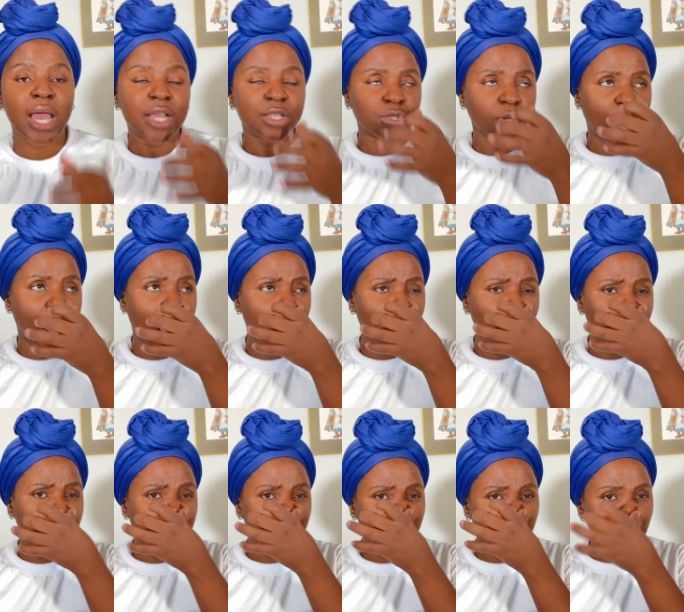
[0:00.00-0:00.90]
So how
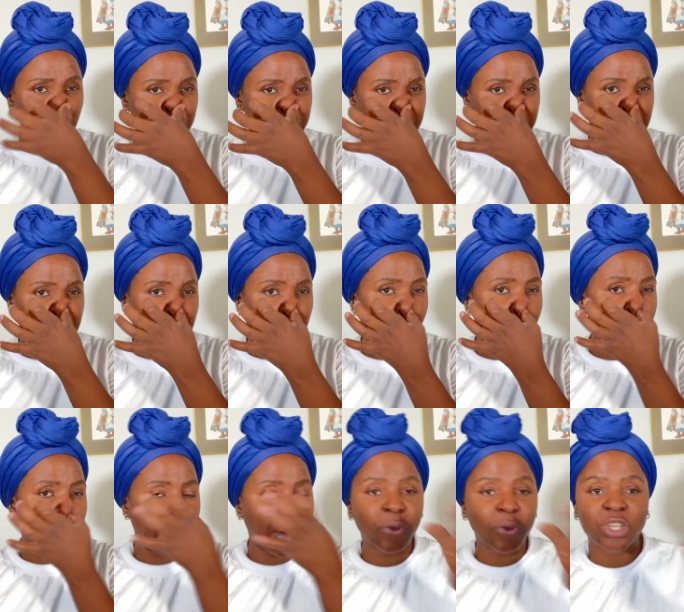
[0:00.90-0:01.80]
we use it,
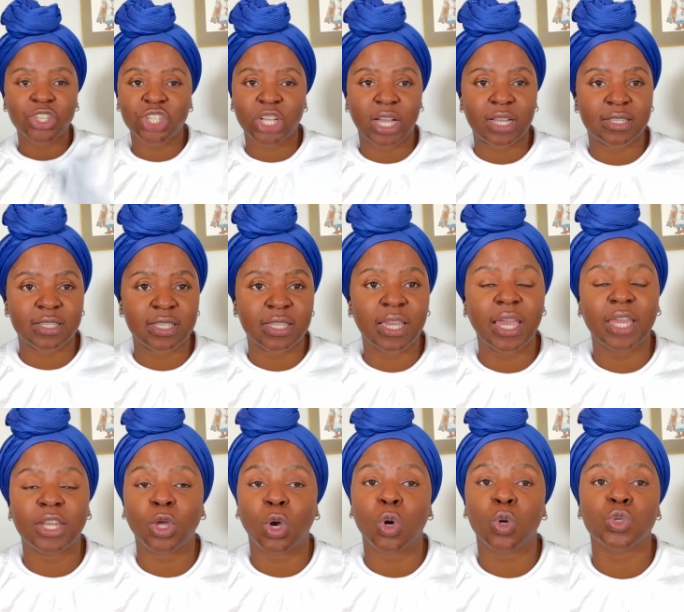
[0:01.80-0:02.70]
how we chant it,
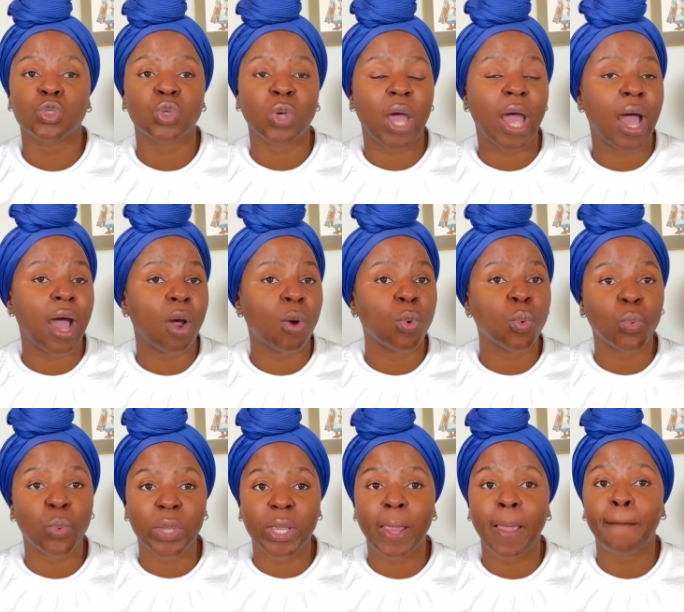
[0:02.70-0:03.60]
and also how
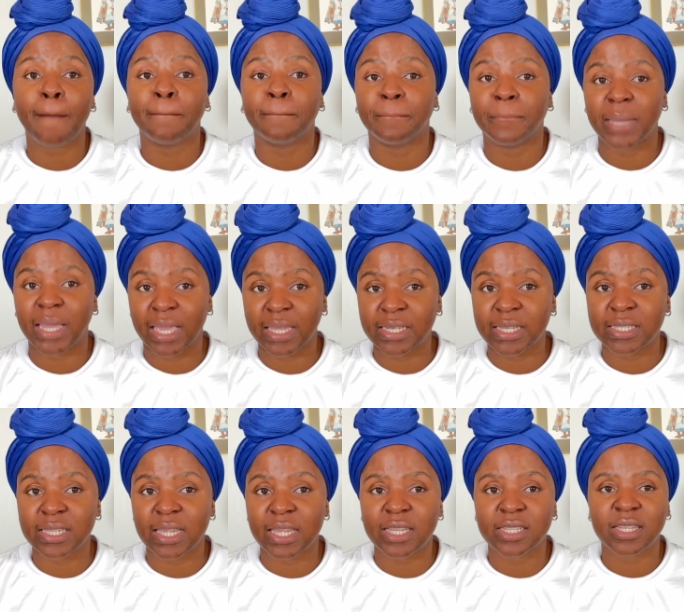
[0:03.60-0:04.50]
we
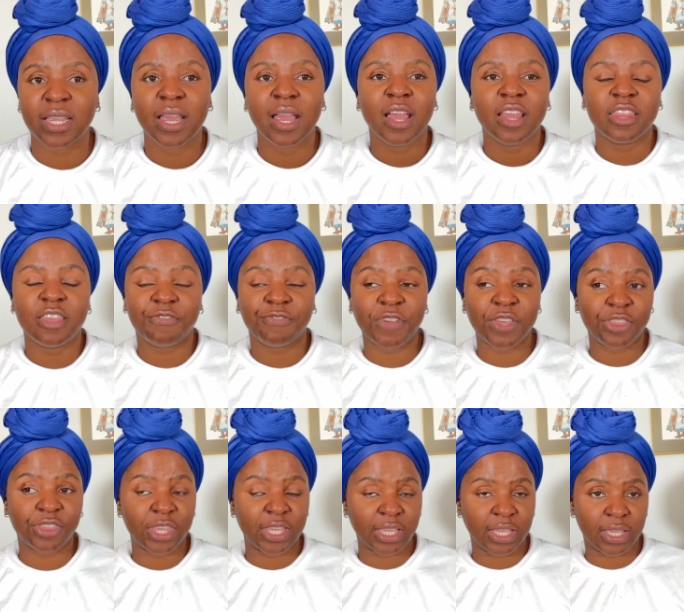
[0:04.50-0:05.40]
meditate. The
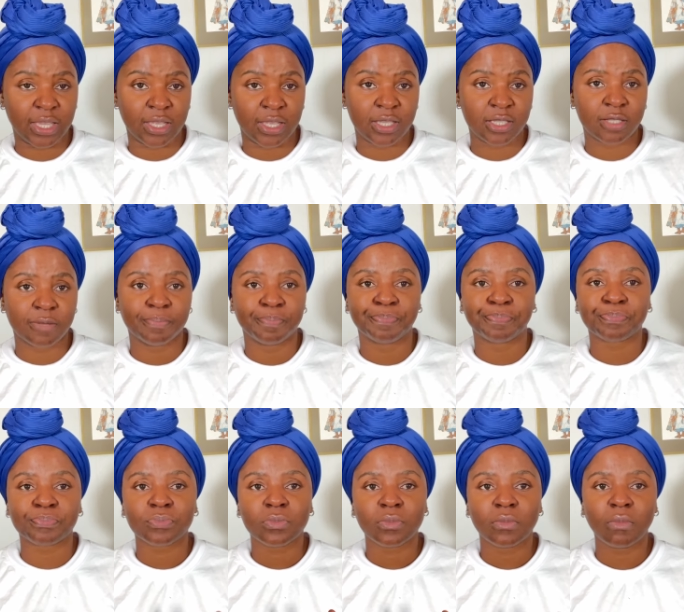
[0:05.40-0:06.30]
first thing is,
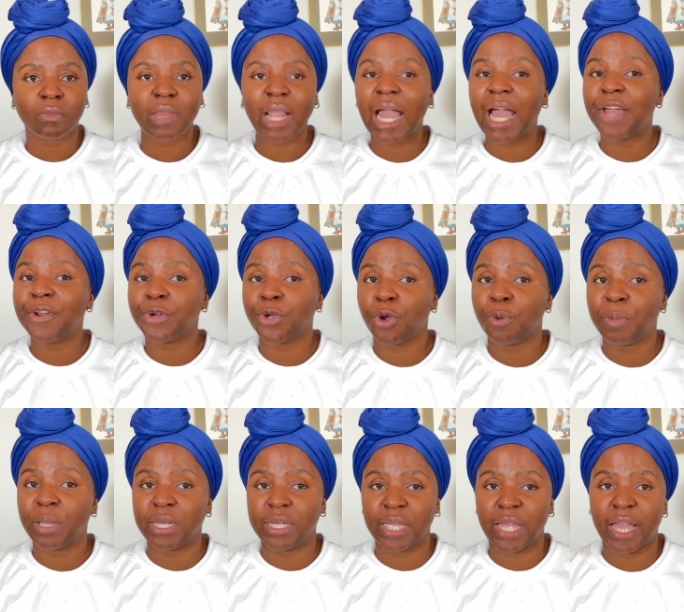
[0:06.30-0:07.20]
I
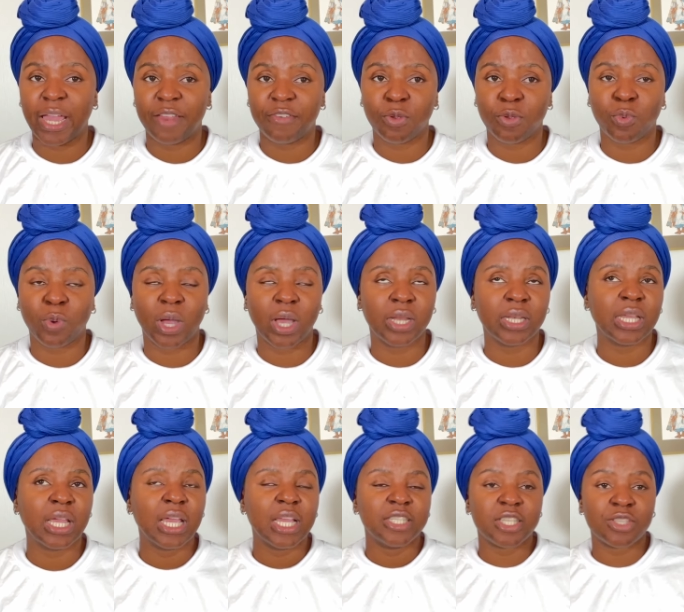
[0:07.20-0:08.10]
recommend everyone
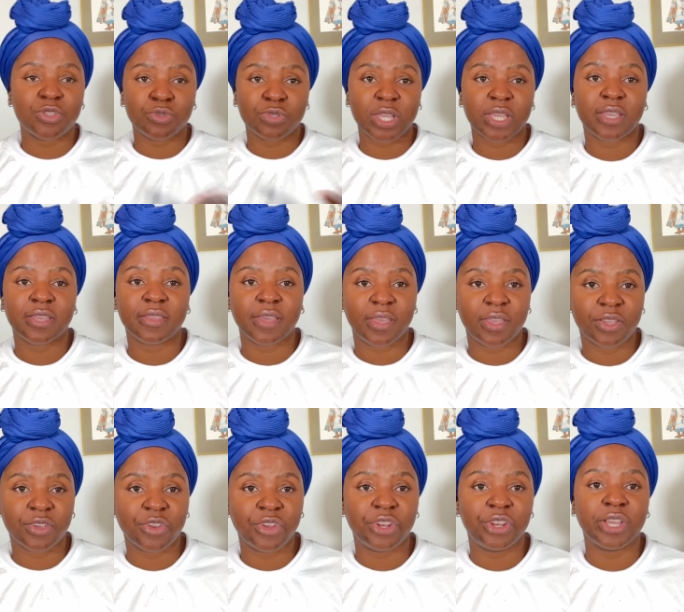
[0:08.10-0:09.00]
just to take the
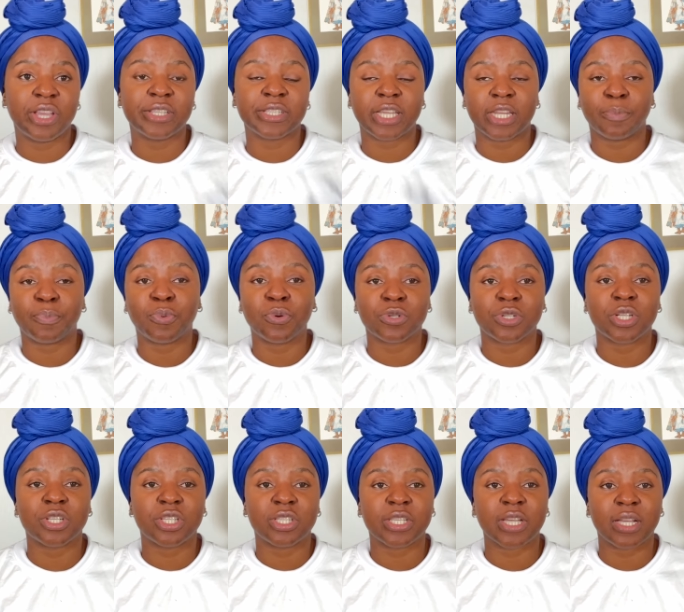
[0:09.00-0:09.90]
ingredient and put
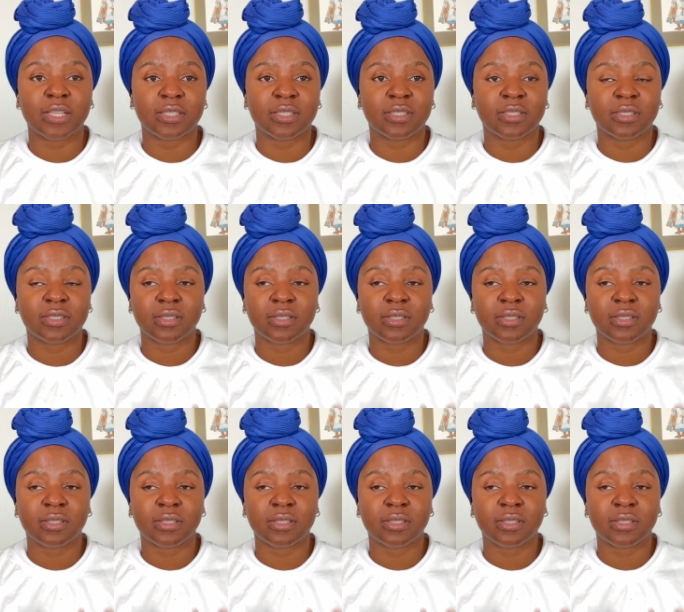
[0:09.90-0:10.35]
it just